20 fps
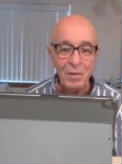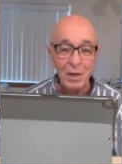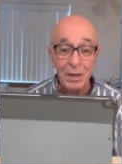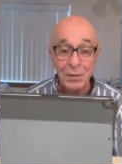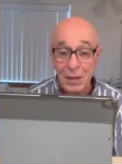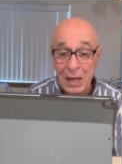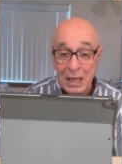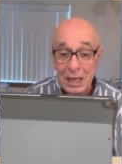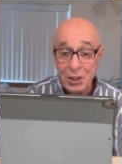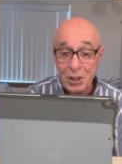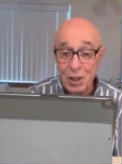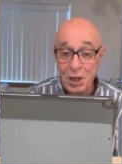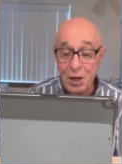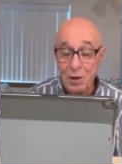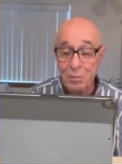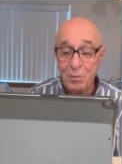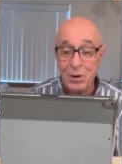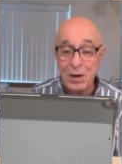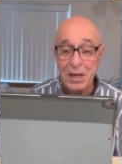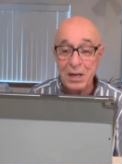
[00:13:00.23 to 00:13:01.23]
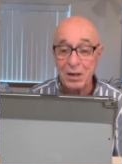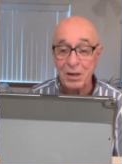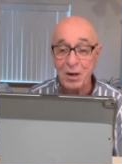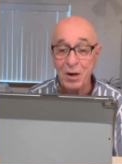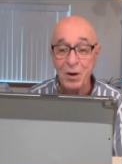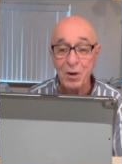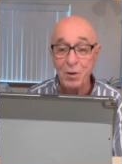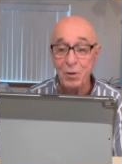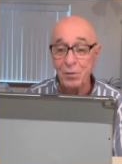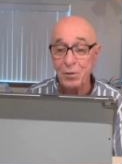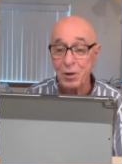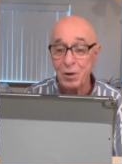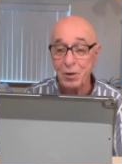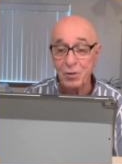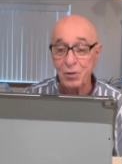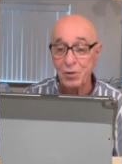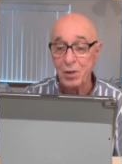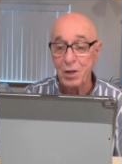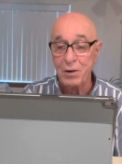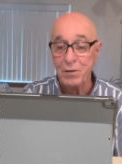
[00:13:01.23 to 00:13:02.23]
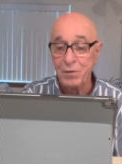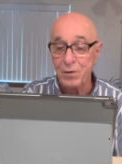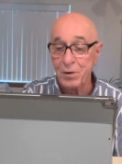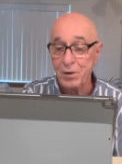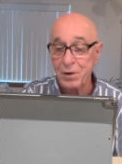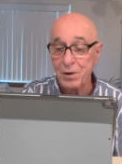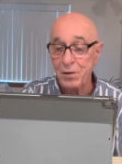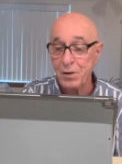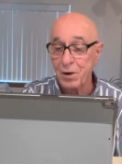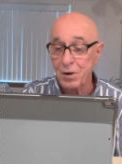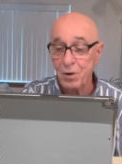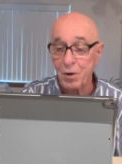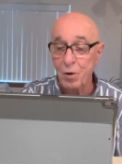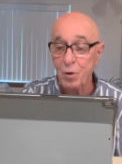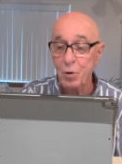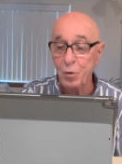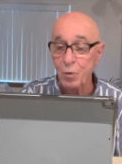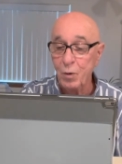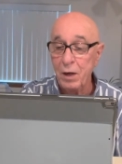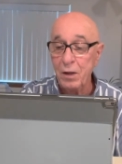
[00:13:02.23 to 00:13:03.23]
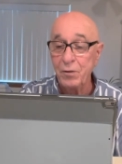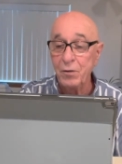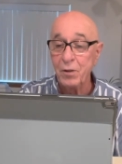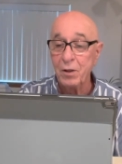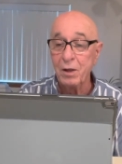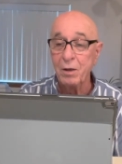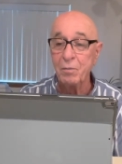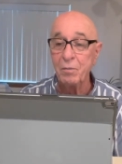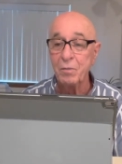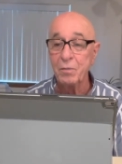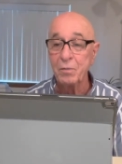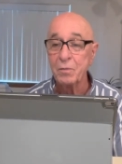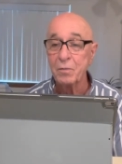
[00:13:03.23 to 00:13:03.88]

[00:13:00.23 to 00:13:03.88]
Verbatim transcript: They shall bring gold, their silver, and their gold with them.